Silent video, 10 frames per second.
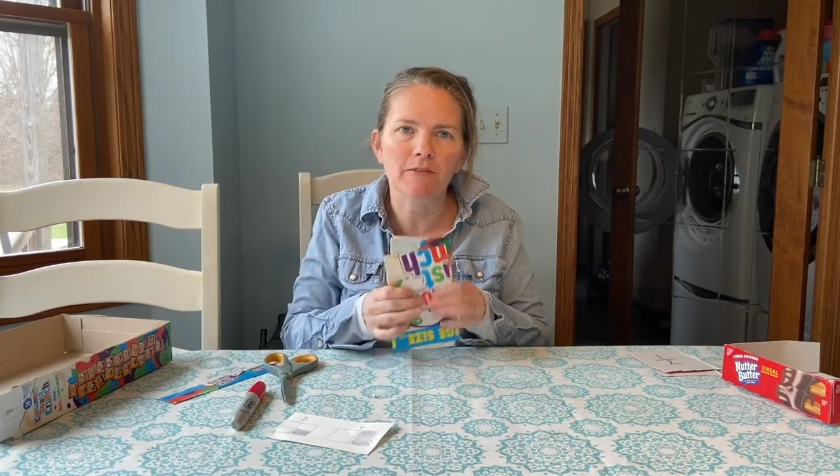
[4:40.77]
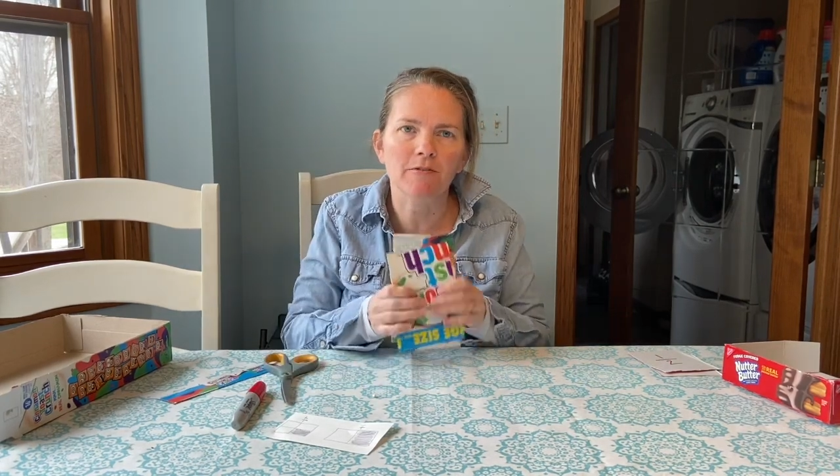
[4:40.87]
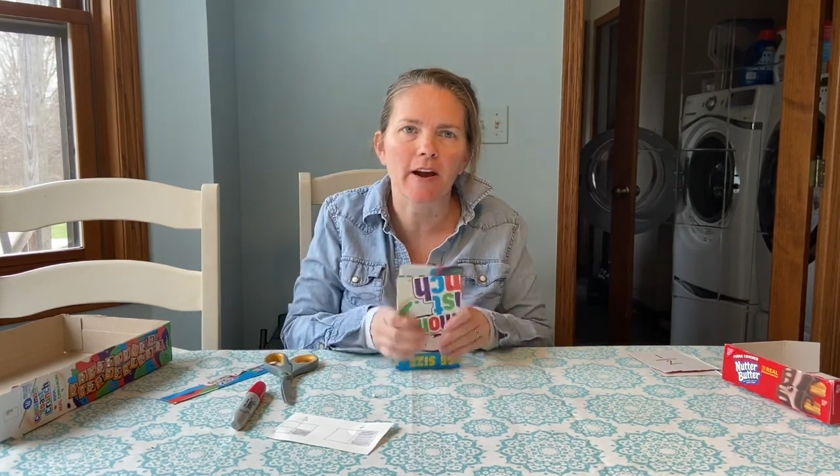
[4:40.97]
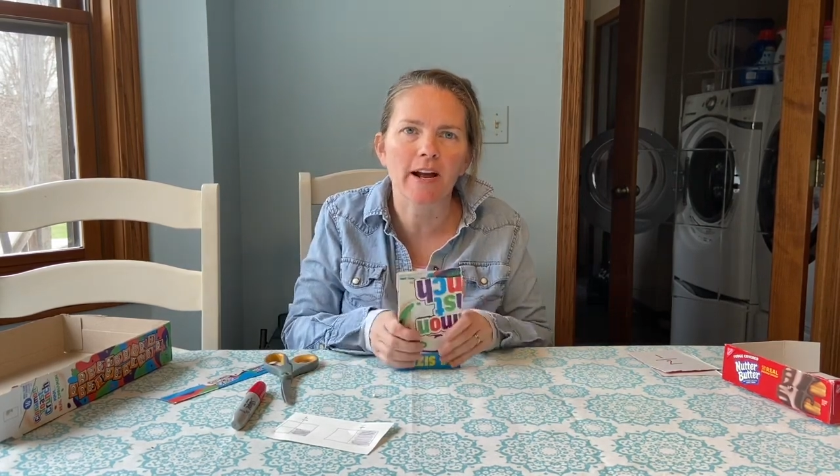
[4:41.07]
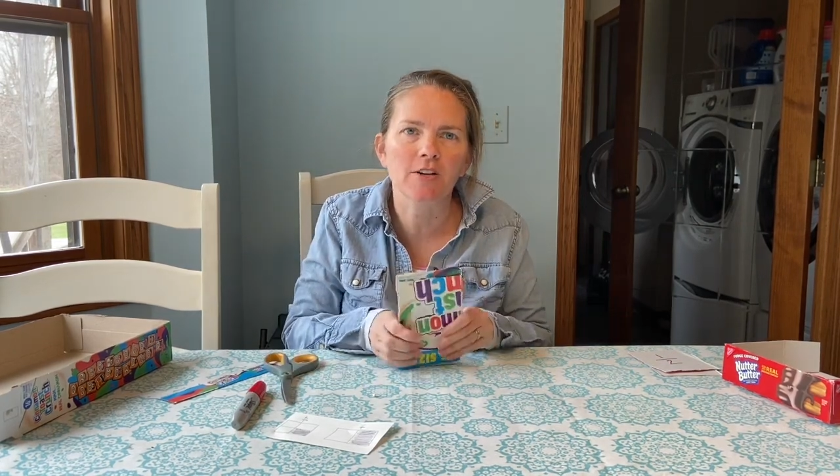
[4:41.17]

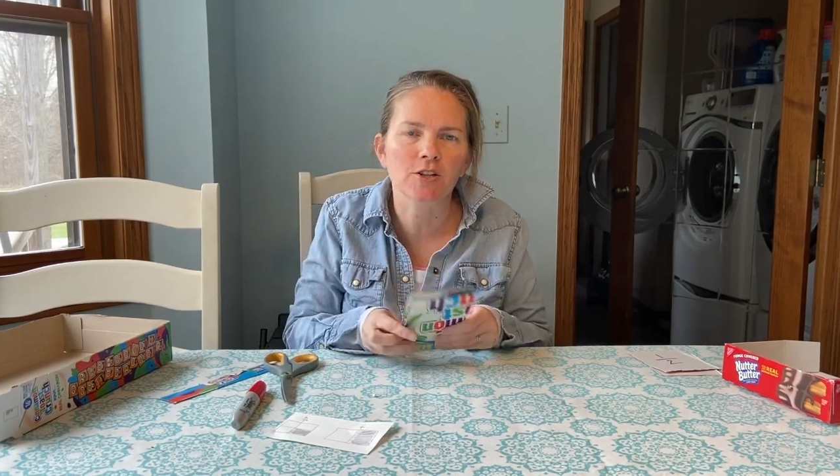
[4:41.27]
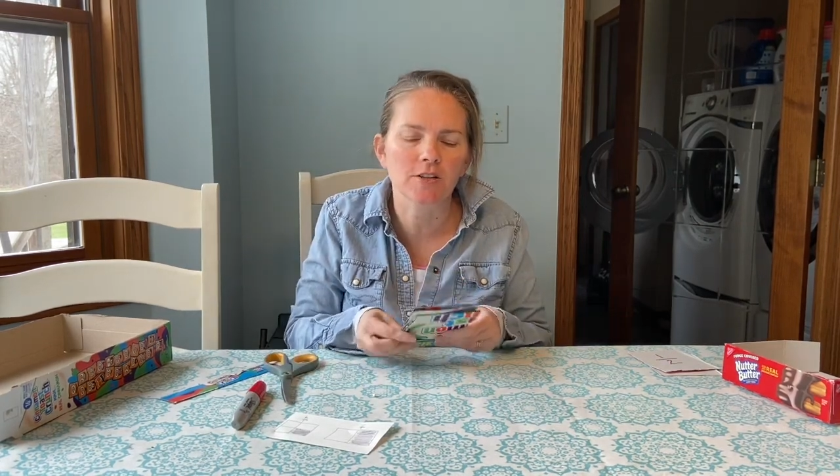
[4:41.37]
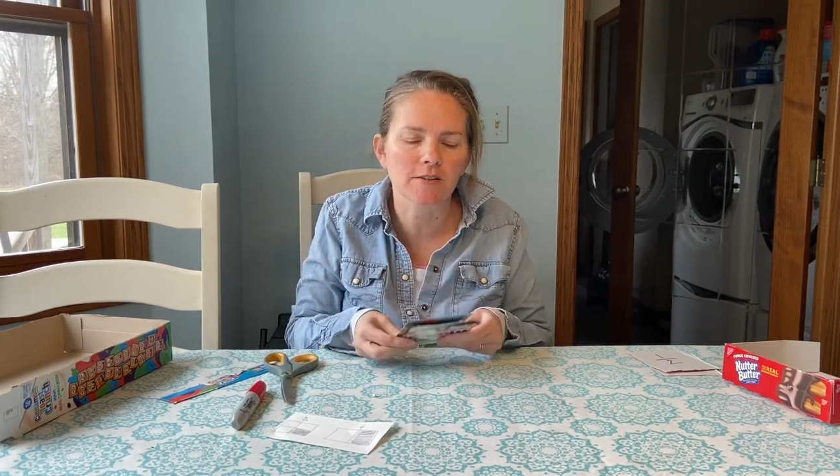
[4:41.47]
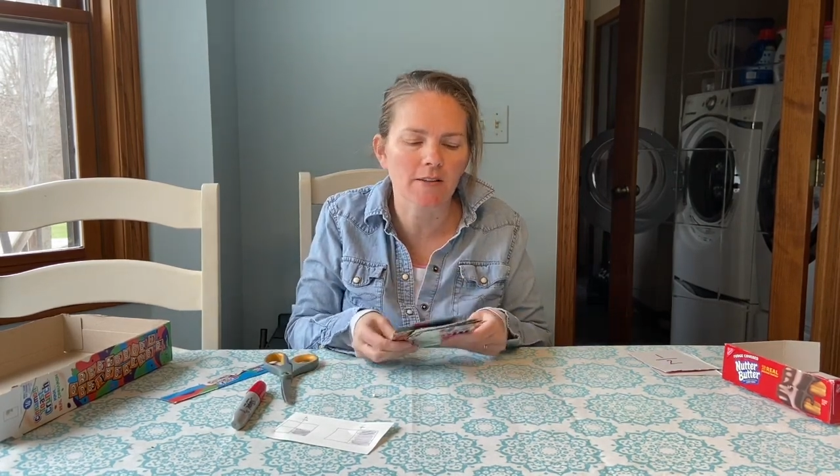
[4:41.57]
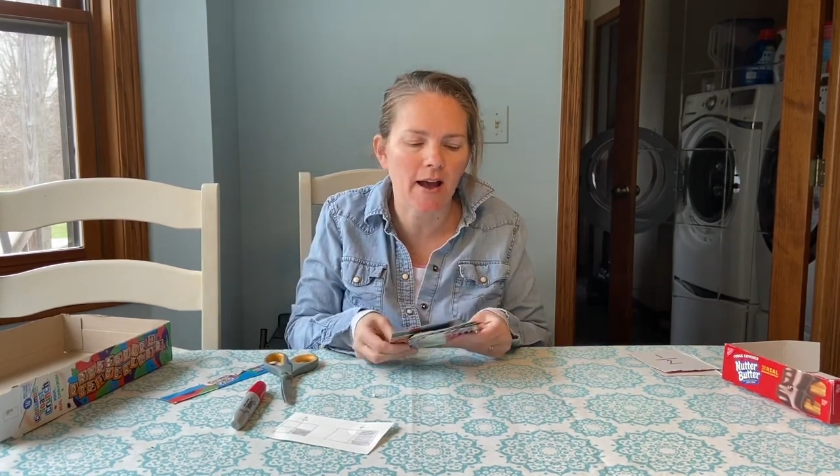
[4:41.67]

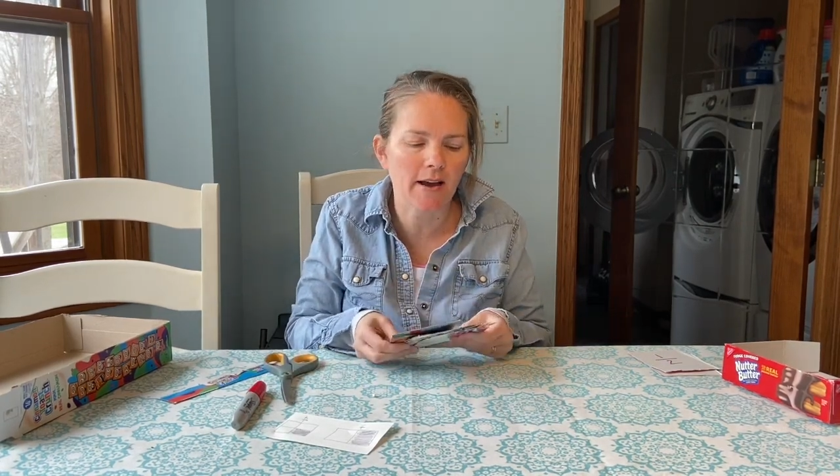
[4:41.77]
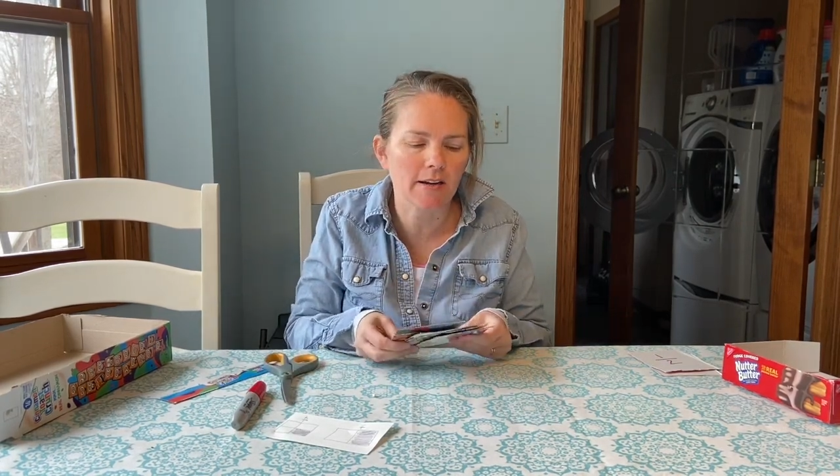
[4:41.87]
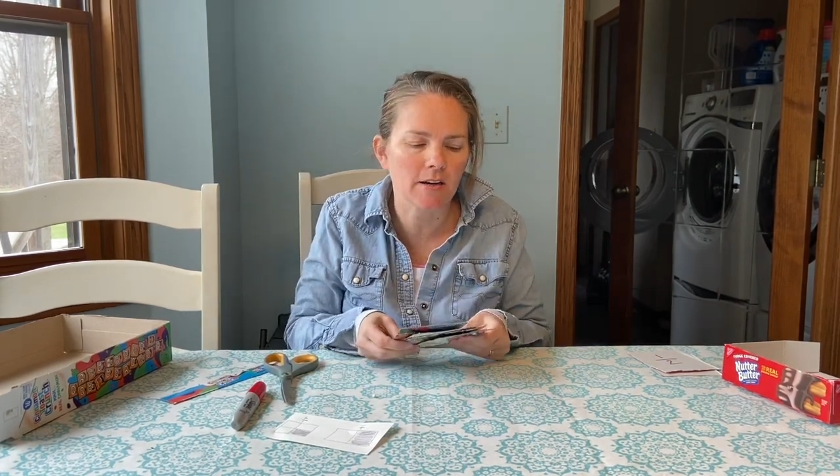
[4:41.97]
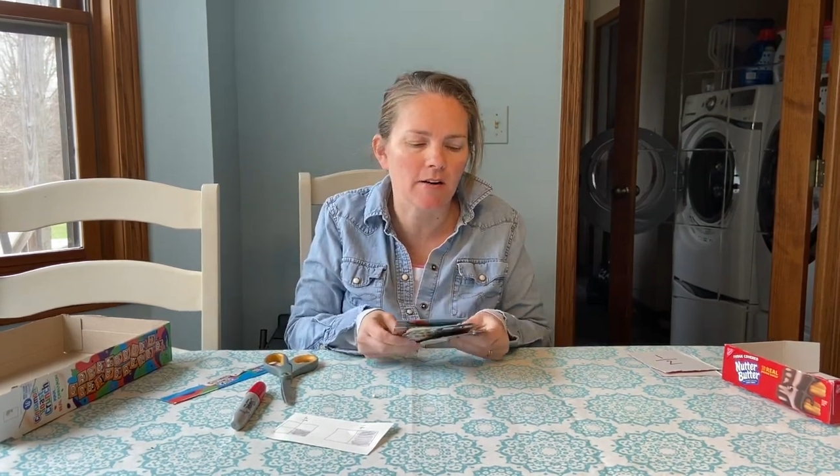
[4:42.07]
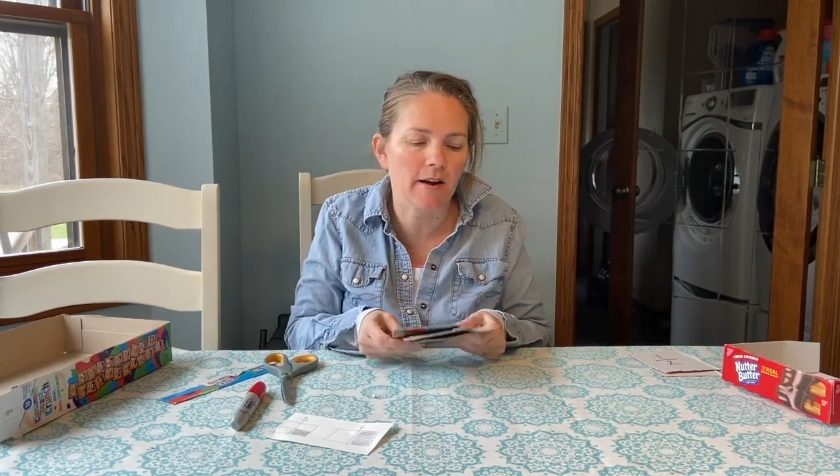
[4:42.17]
fractions on here.